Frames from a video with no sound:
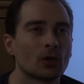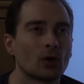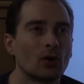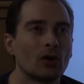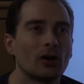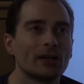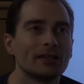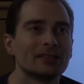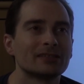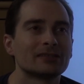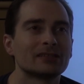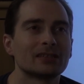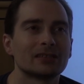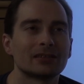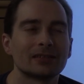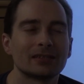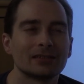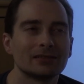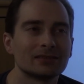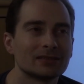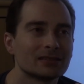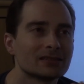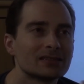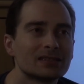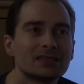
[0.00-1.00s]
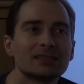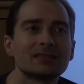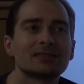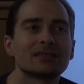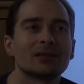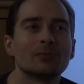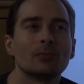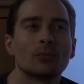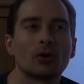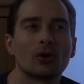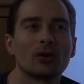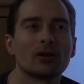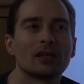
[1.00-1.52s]
or in the
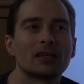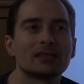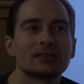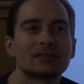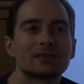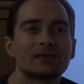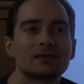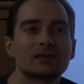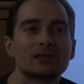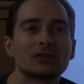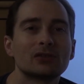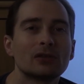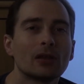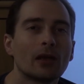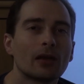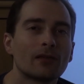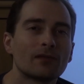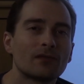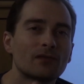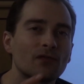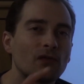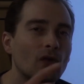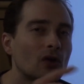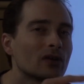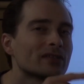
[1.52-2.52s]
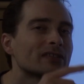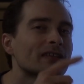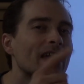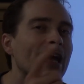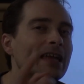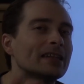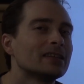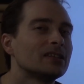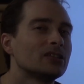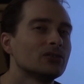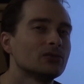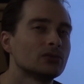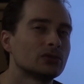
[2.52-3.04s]
system, more or less, for the
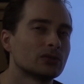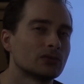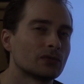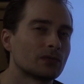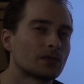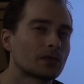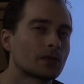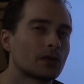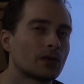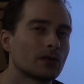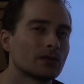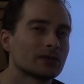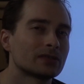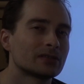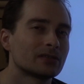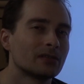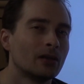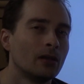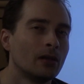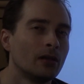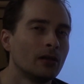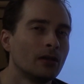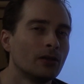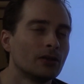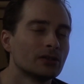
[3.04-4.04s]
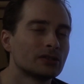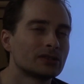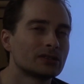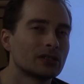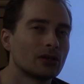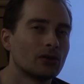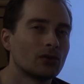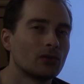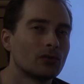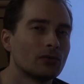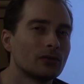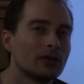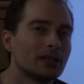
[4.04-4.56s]
end user, of course.
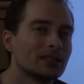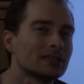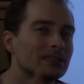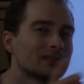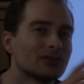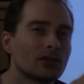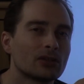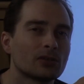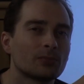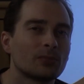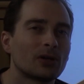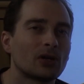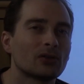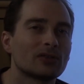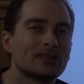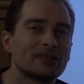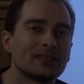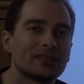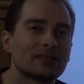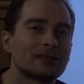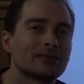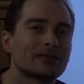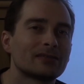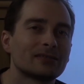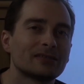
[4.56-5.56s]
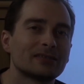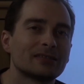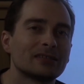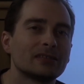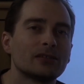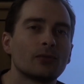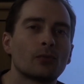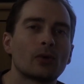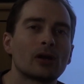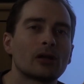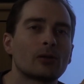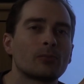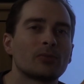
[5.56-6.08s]
So it's not about that the
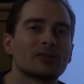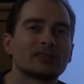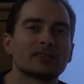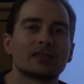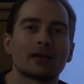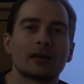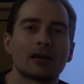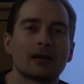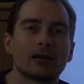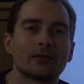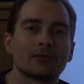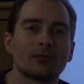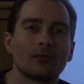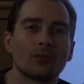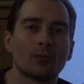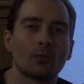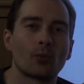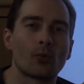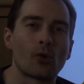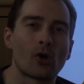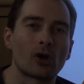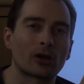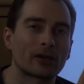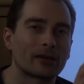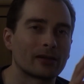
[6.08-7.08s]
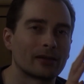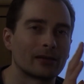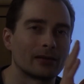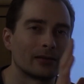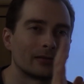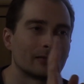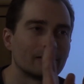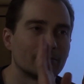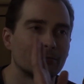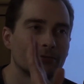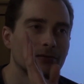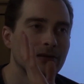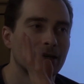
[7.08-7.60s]
developers are
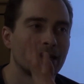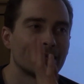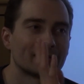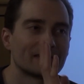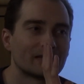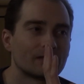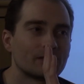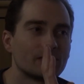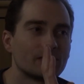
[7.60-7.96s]
working less